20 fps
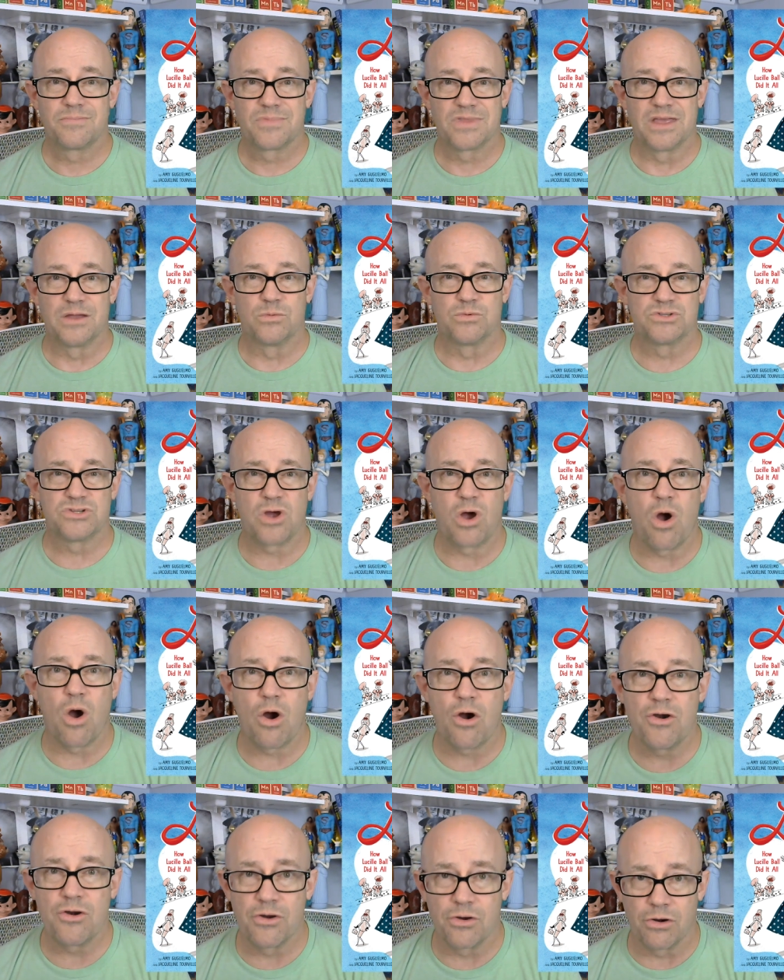it was
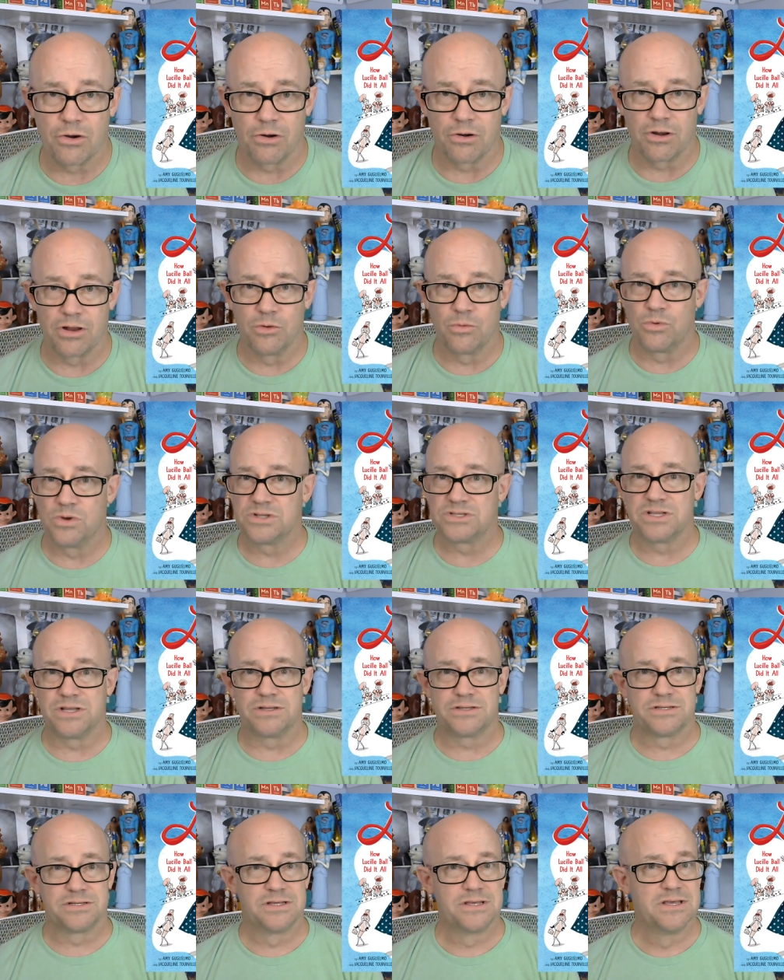harder, it
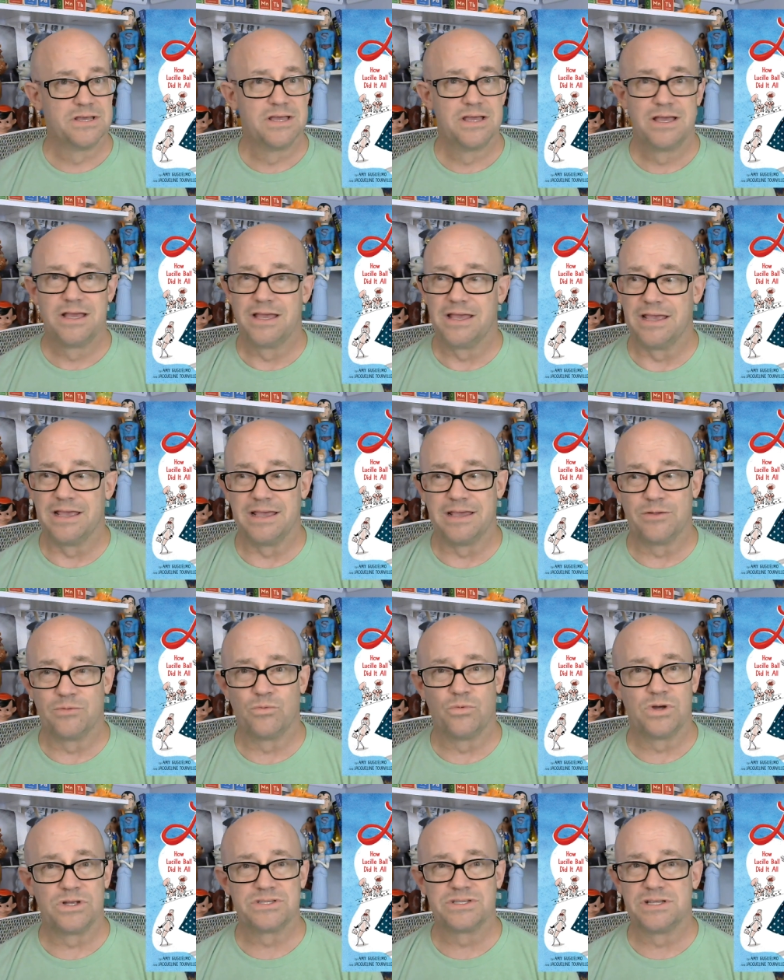wasn't it
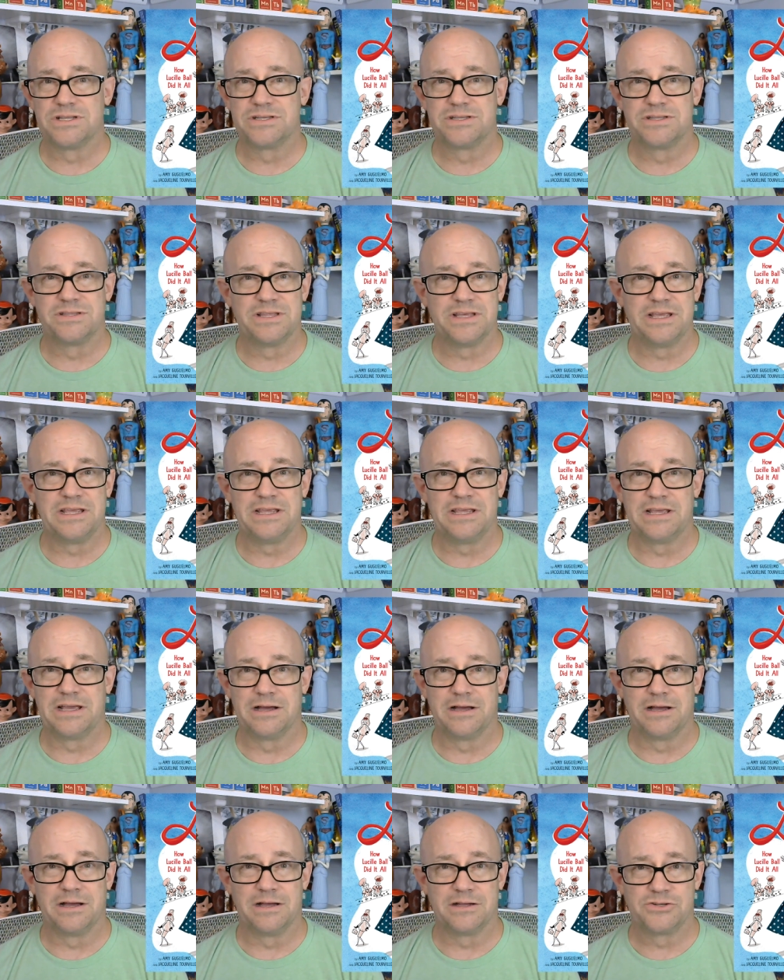wasn't the
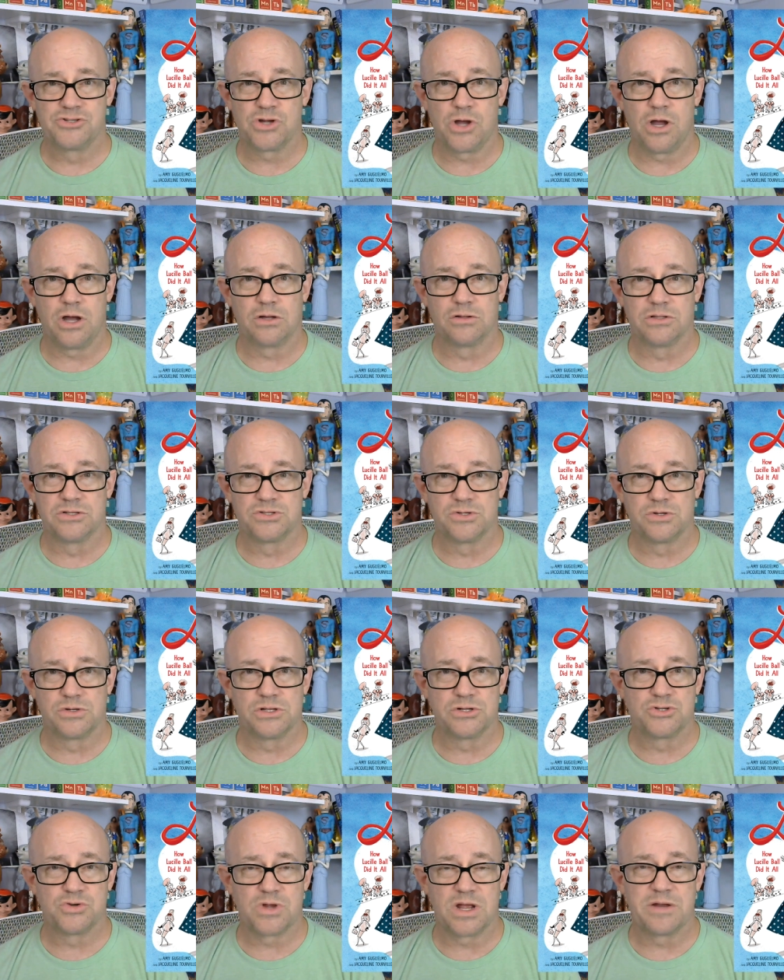uh, chocolates on
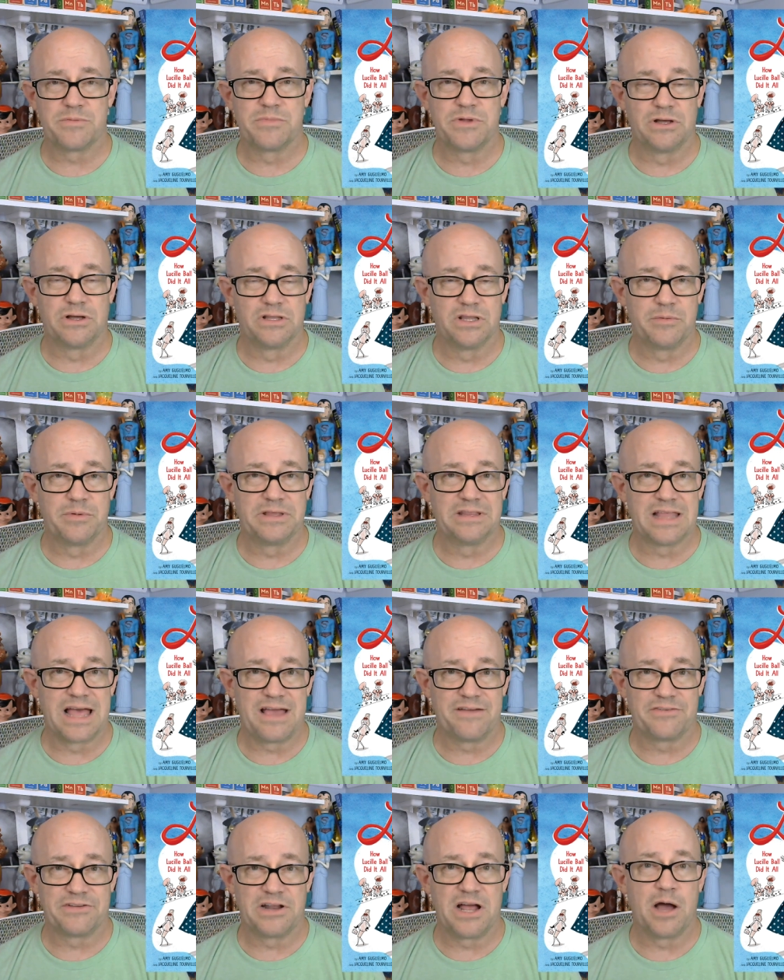a treadmill, let me
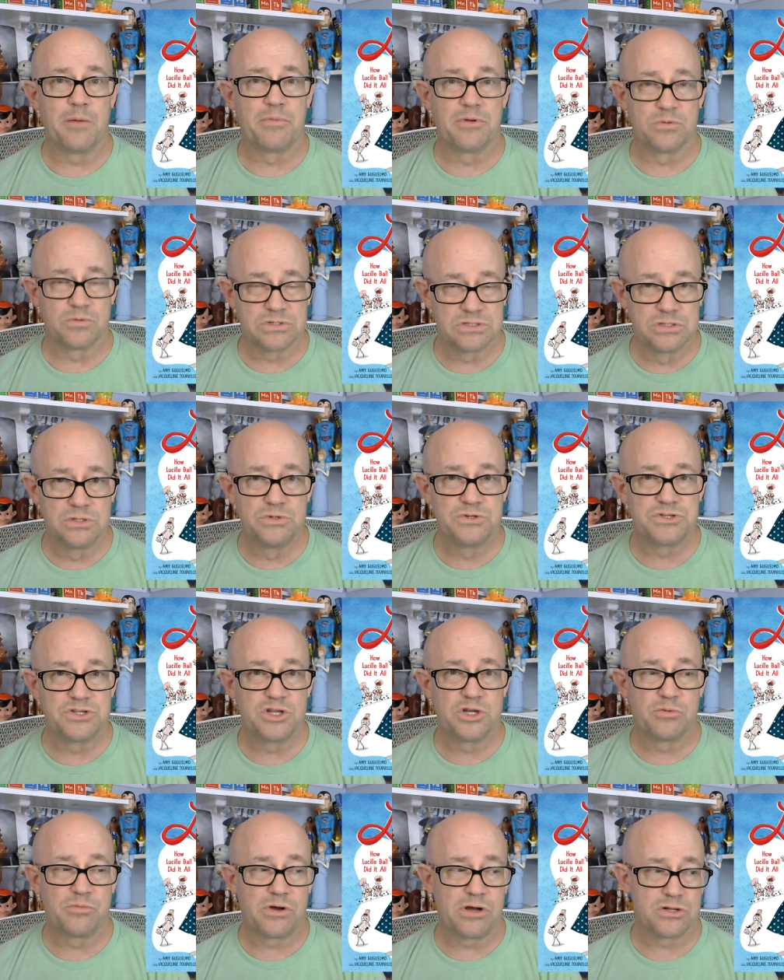laugh it up. It was
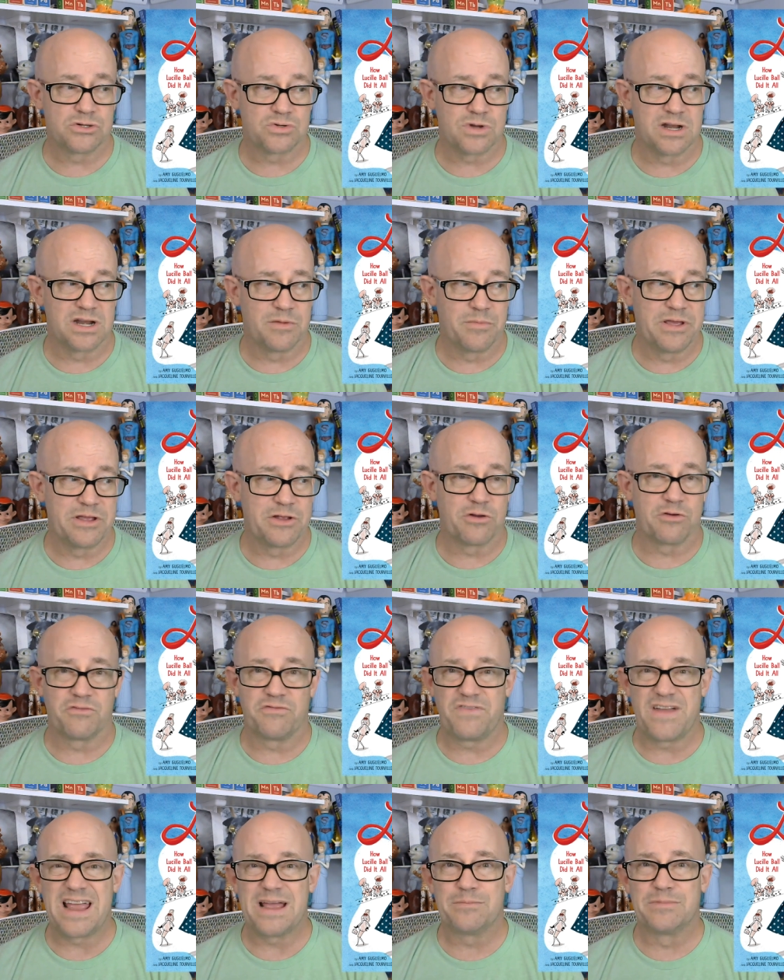Lucille Ball trying to make her
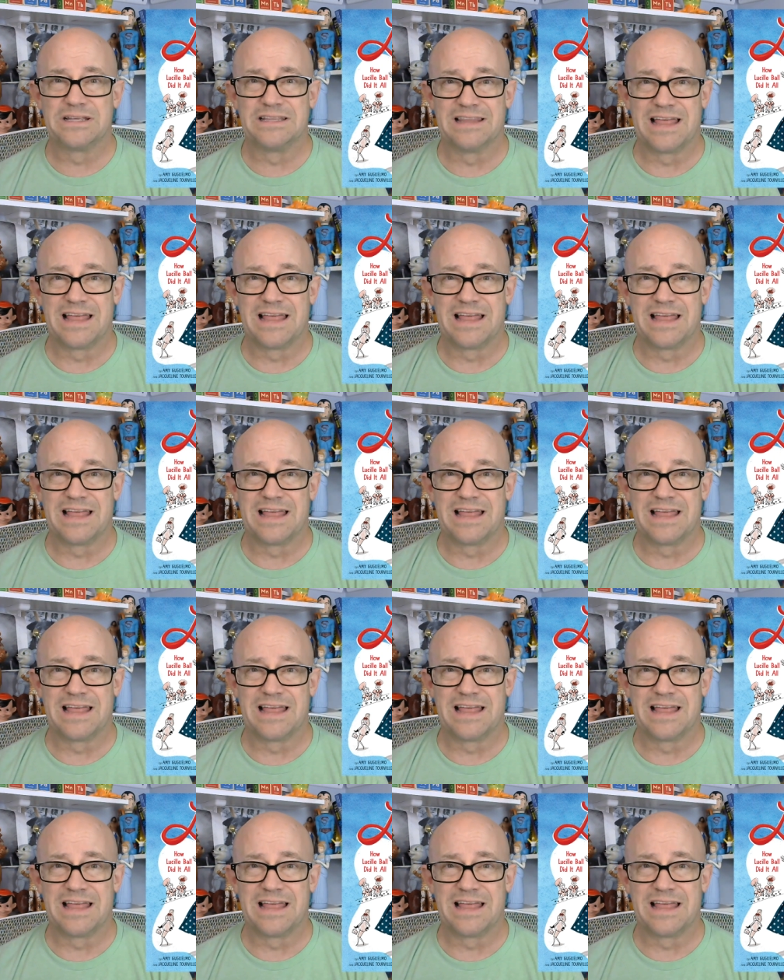family